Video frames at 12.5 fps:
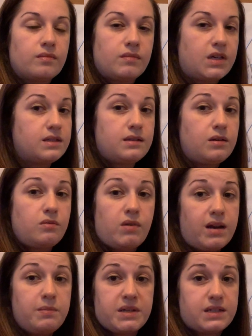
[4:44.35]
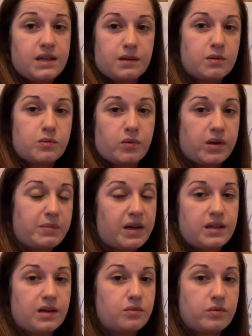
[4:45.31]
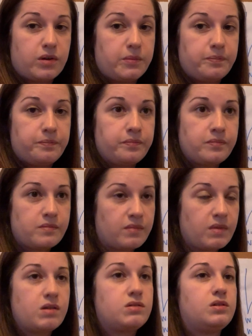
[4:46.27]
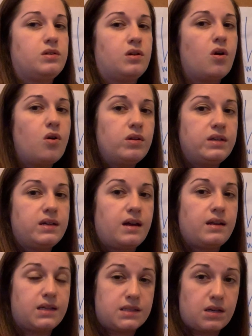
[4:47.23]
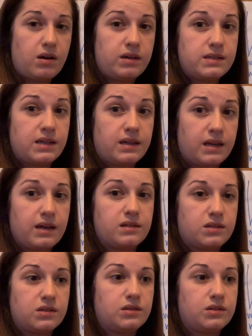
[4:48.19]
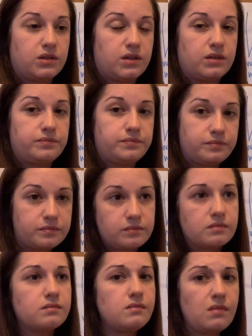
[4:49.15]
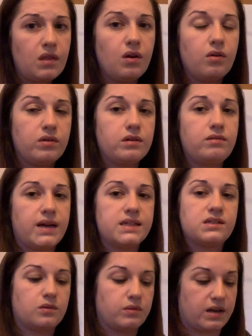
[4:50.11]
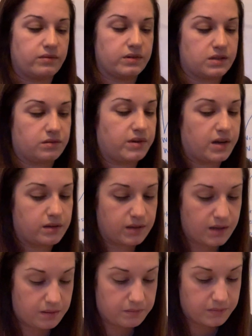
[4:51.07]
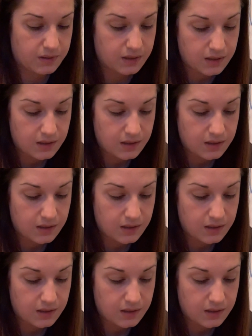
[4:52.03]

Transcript: because they don't want to be taken away by that worm. So they're holding on as hard as they can to the dirt or the grass or whatever's around them.